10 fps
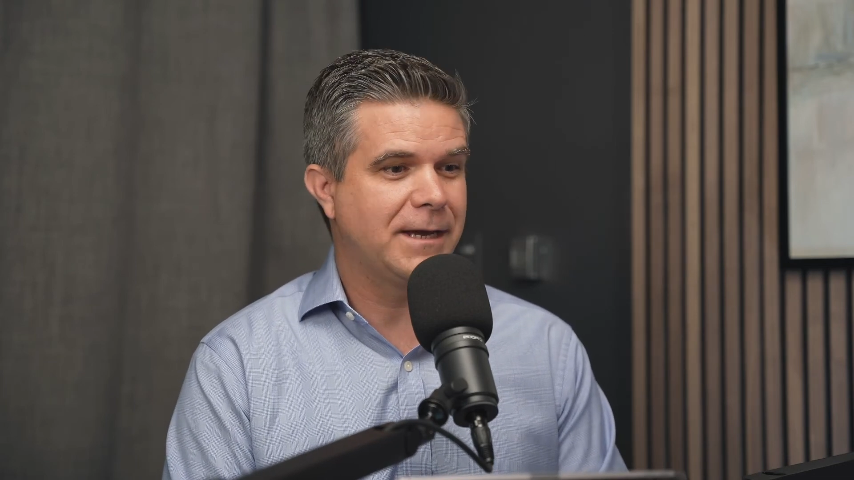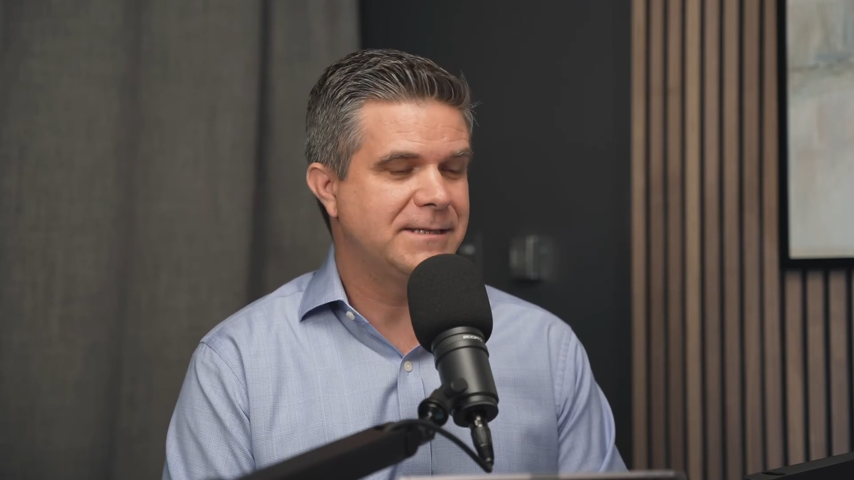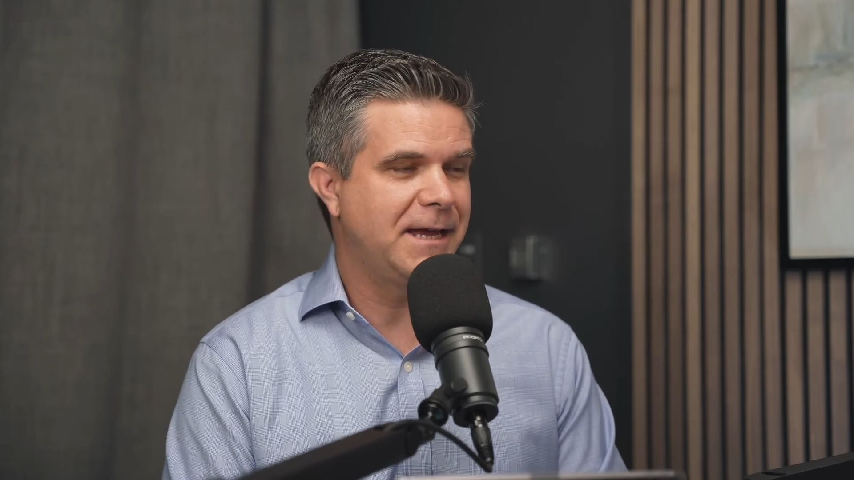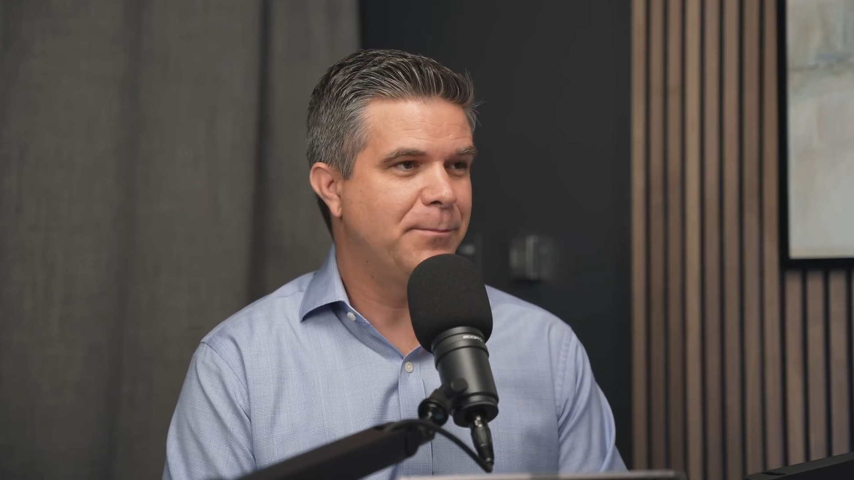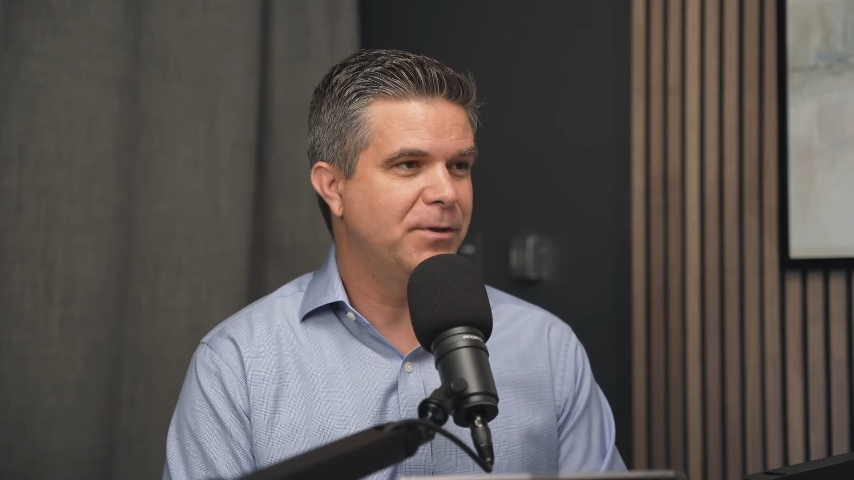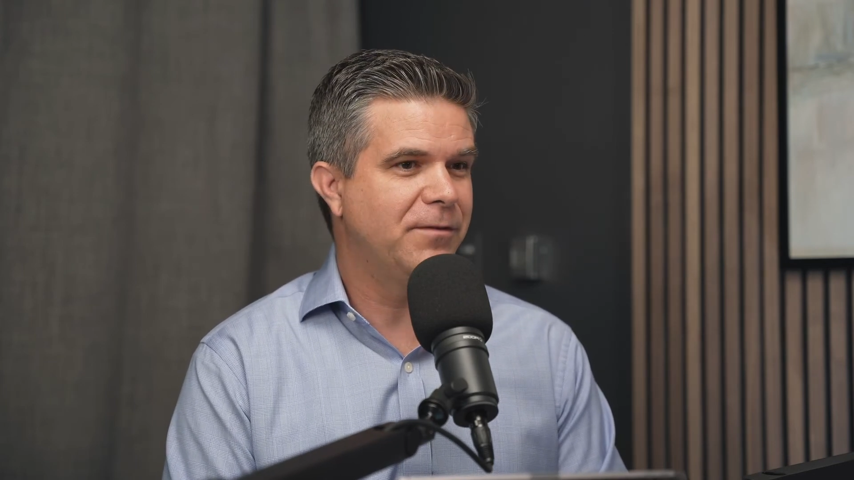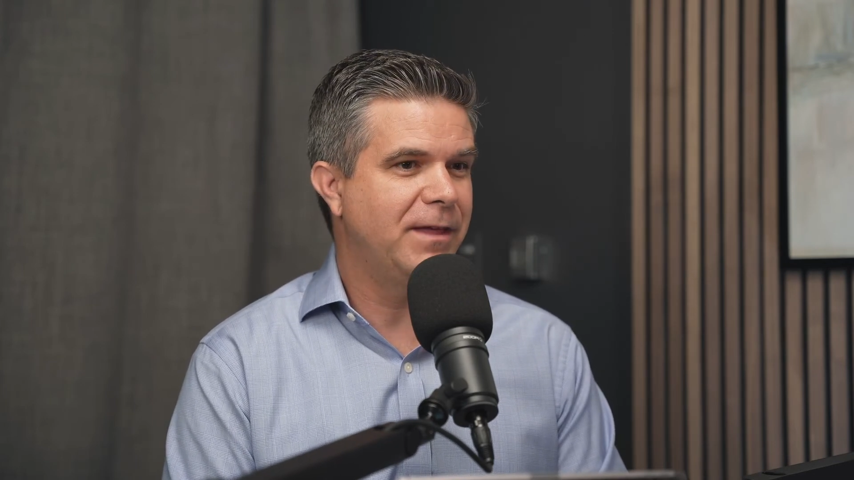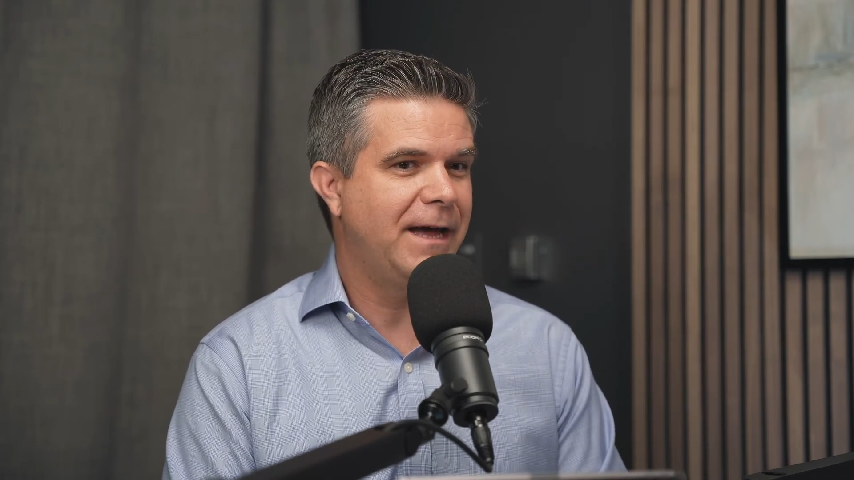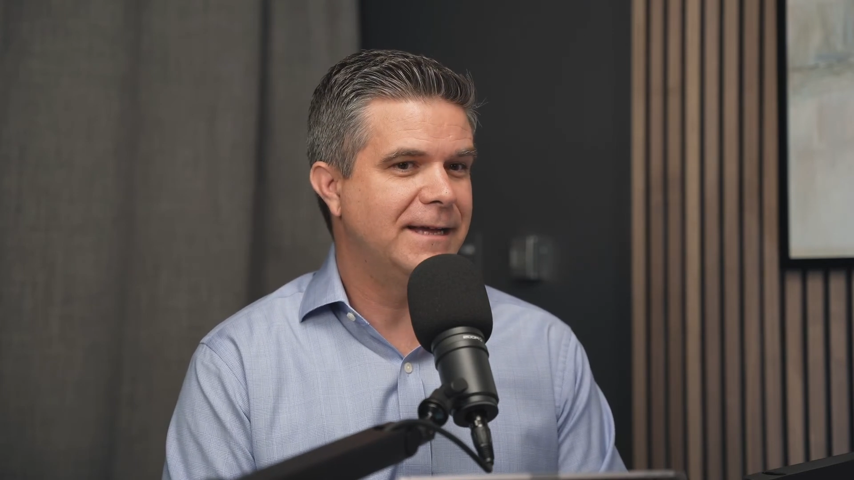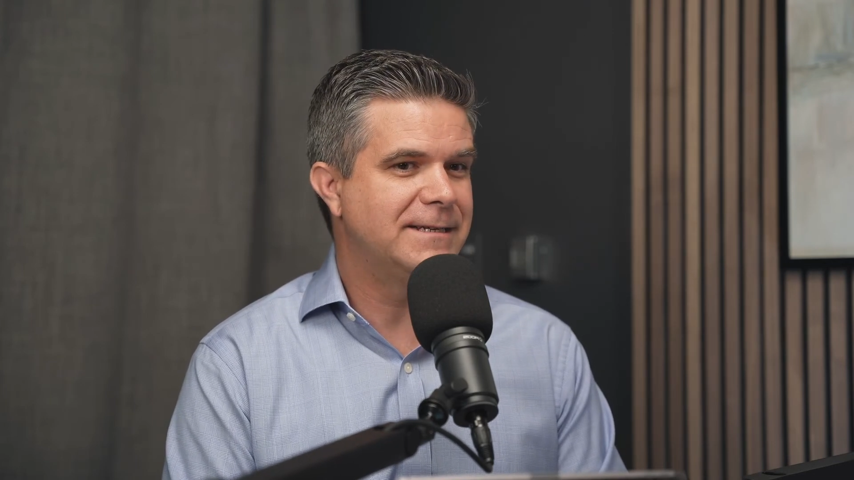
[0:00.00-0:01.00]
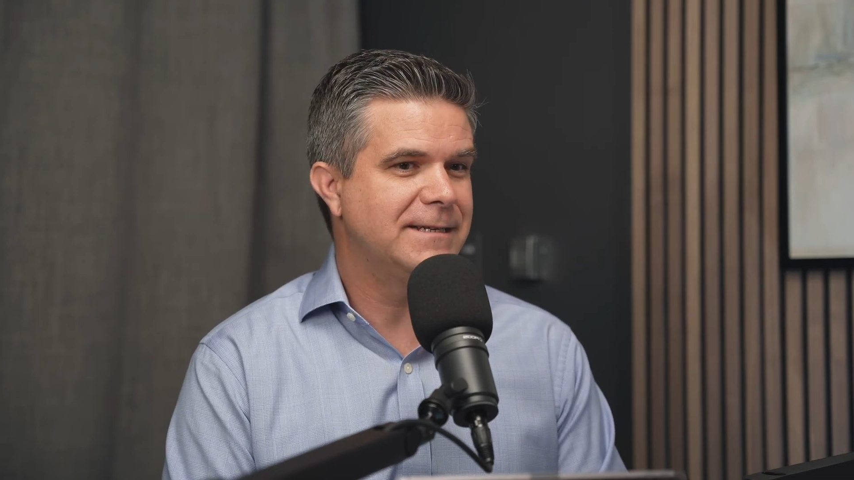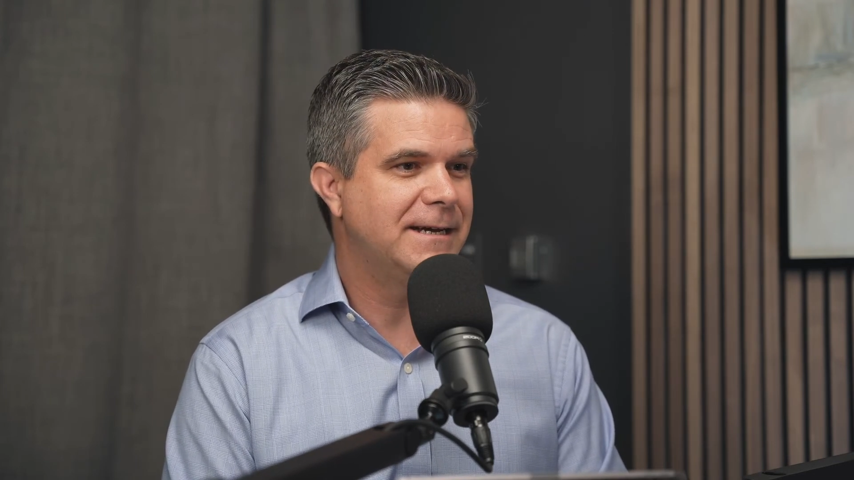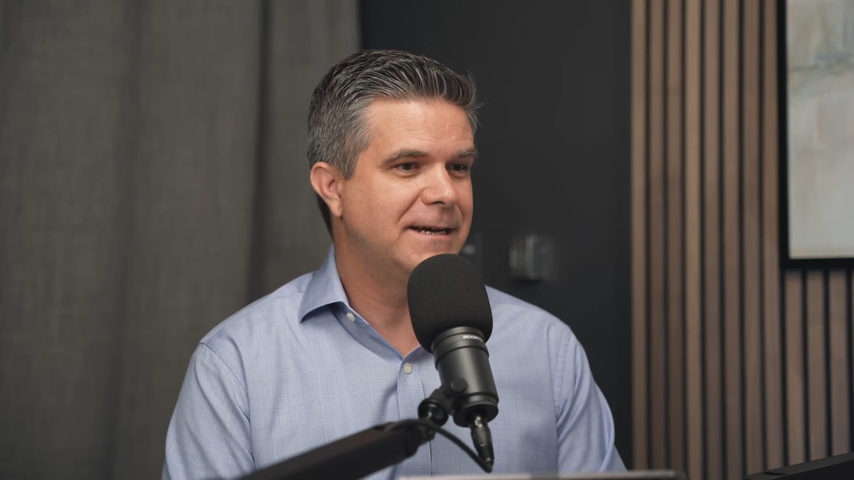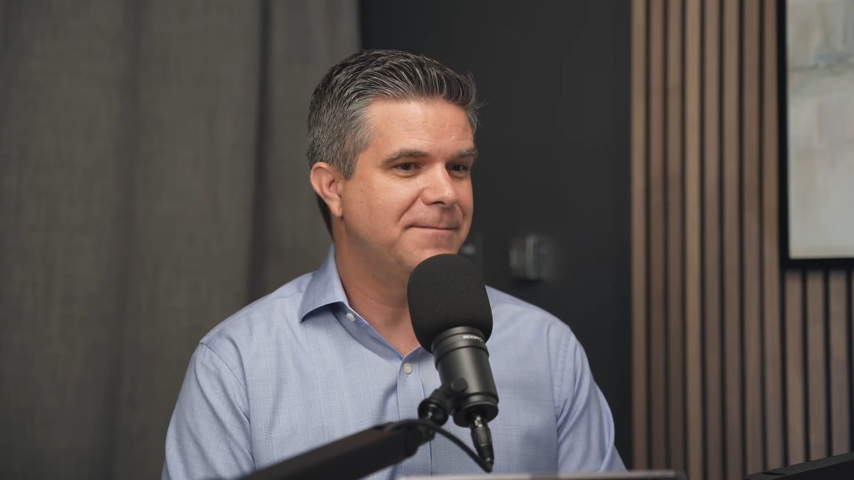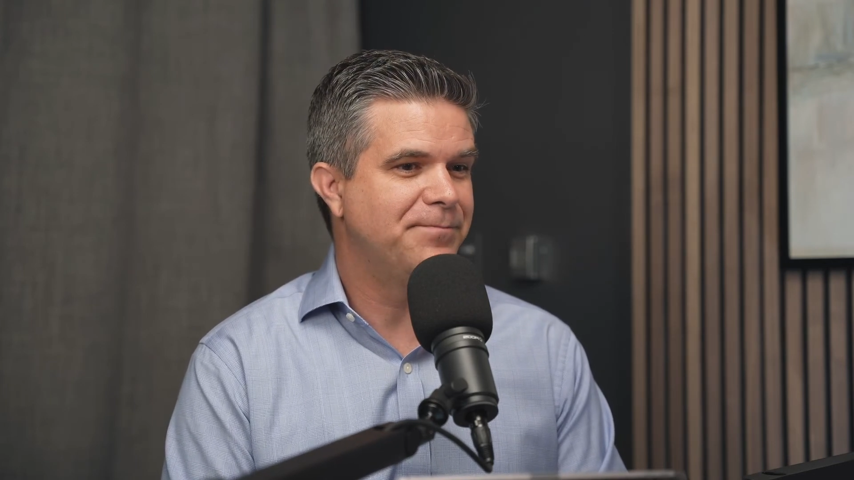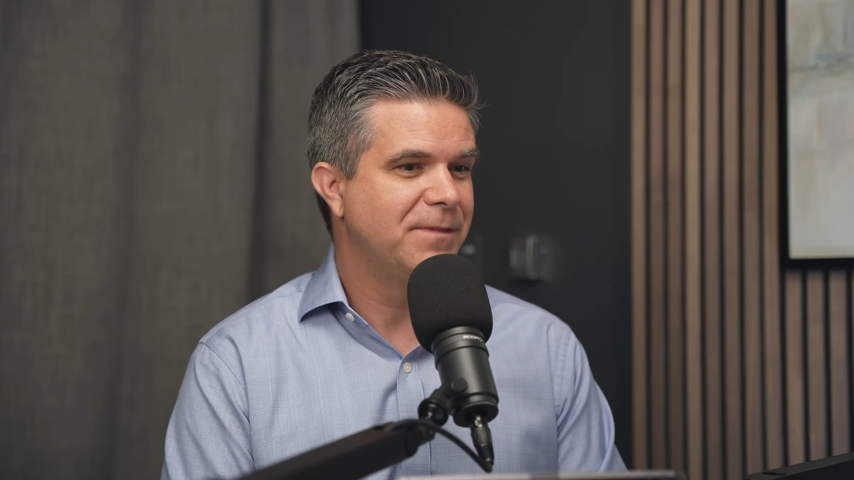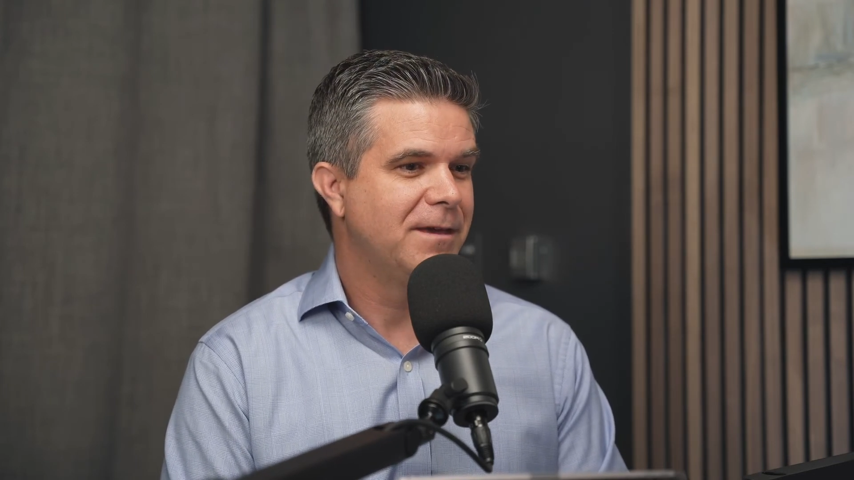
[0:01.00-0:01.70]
example of that, a